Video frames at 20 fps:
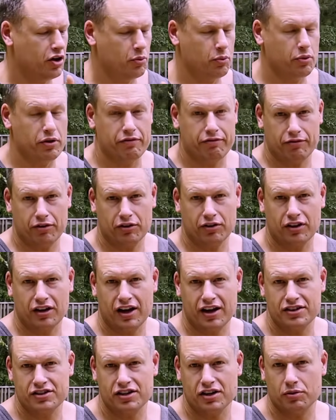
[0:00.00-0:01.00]
We've
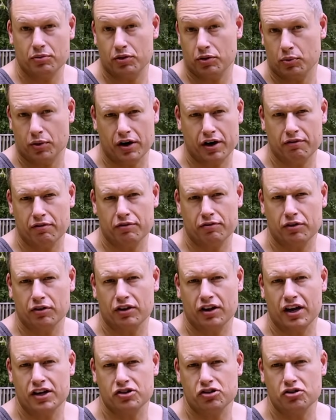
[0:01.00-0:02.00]
fertilized it with whatever
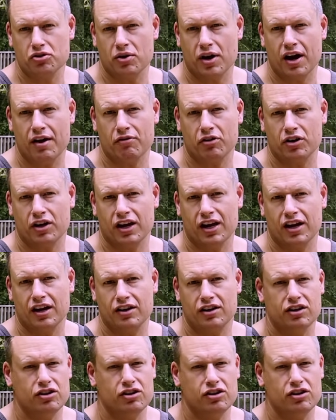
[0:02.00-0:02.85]
fertilizer you have on hand.